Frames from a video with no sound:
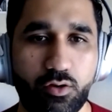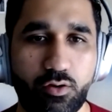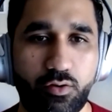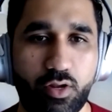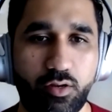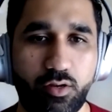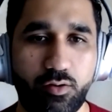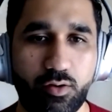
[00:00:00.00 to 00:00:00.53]

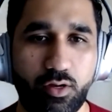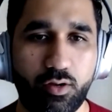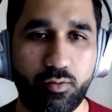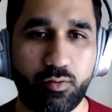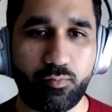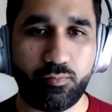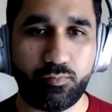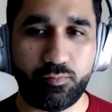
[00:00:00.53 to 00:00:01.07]
right?
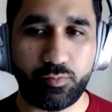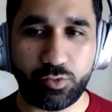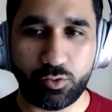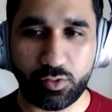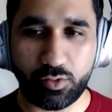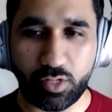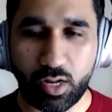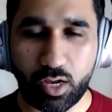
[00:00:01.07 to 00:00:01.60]
Uh,
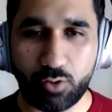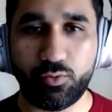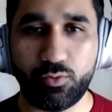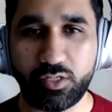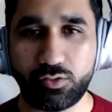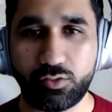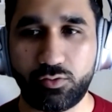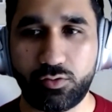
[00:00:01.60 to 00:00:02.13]
so then how do
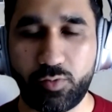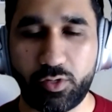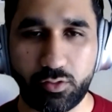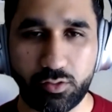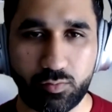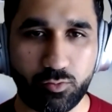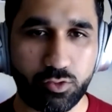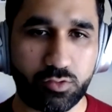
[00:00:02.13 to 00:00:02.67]
I source?
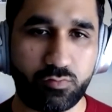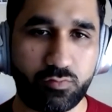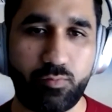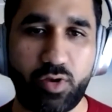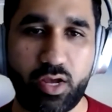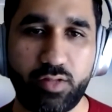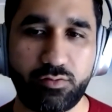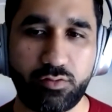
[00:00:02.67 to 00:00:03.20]
Because most of the
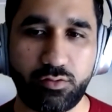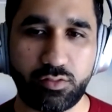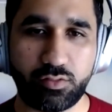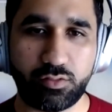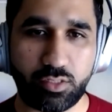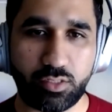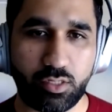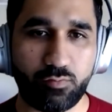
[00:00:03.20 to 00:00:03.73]
brands in the
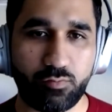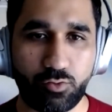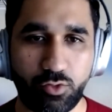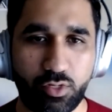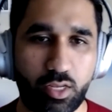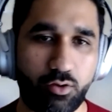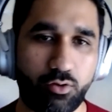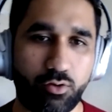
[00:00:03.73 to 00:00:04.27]
city
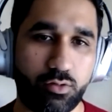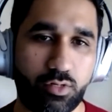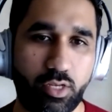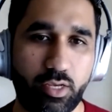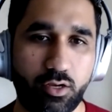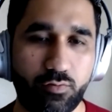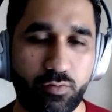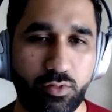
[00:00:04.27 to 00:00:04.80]
would take,
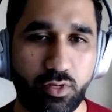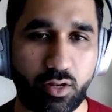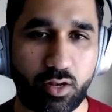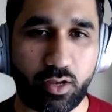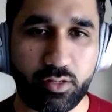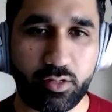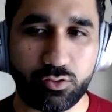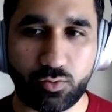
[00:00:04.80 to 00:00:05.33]
take away the
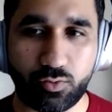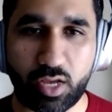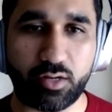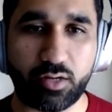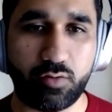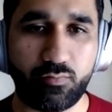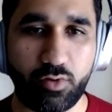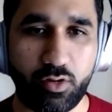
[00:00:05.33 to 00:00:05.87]
clients who are
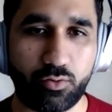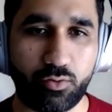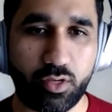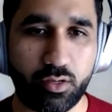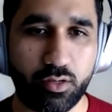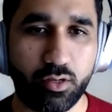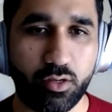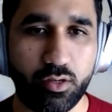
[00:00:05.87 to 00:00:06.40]
actively
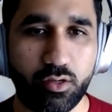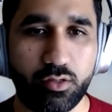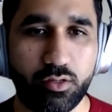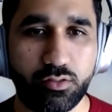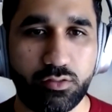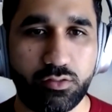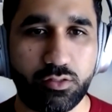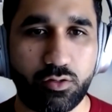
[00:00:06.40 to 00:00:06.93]
looking.
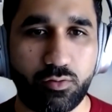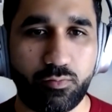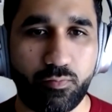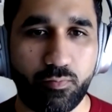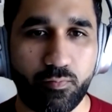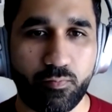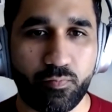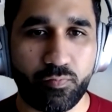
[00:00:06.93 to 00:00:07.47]
So
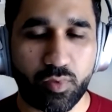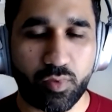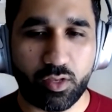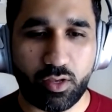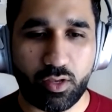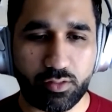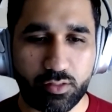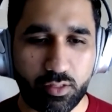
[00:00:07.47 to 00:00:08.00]

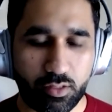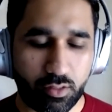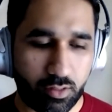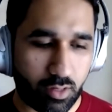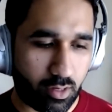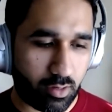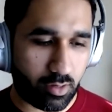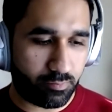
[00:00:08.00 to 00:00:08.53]
I
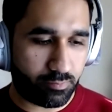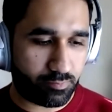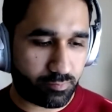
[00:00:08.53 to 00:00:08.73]
think uh,